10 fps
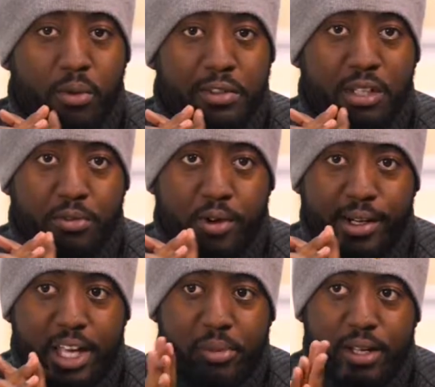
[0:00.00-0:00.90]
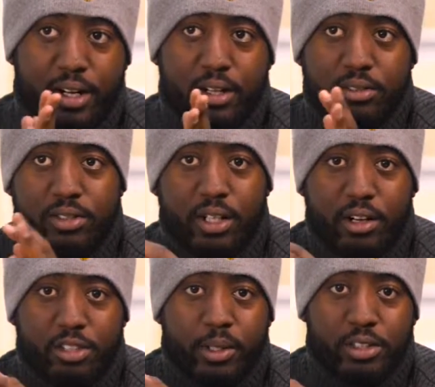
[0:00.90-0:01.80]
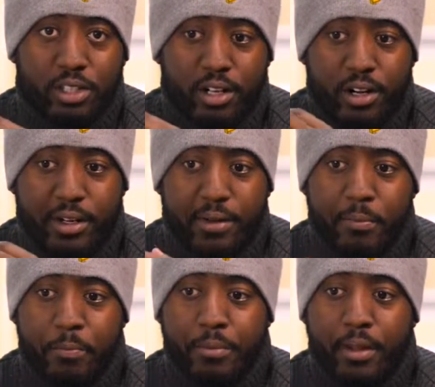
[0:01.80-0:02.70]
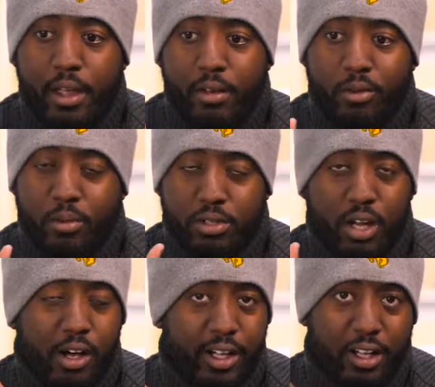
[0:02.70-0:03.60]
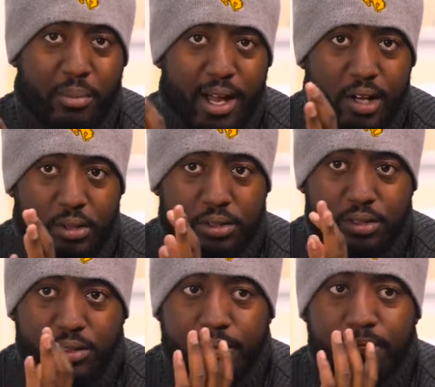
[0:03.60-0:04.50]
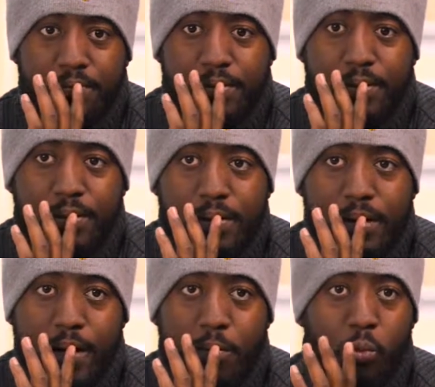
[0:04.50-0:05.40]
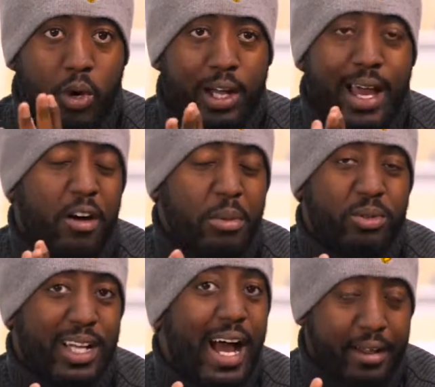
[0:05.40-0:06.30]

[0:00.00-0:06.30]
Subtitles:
went there before I came here, studying aerospace engineering, and we were talking about how people got